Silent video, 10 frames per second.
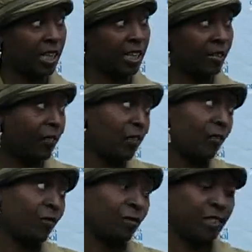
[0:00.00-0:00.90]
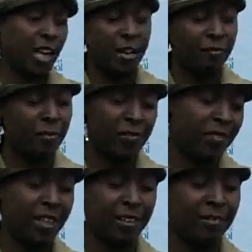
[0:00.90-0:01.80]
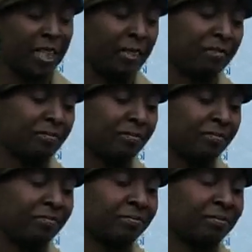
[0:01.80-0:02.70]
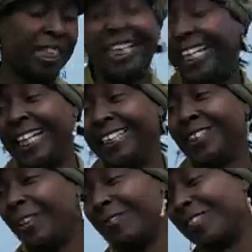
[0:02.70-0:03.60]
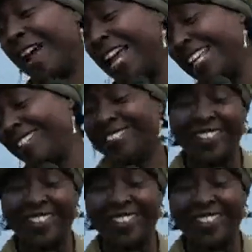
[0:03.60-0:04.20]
And if you've not been there, then don't even try it.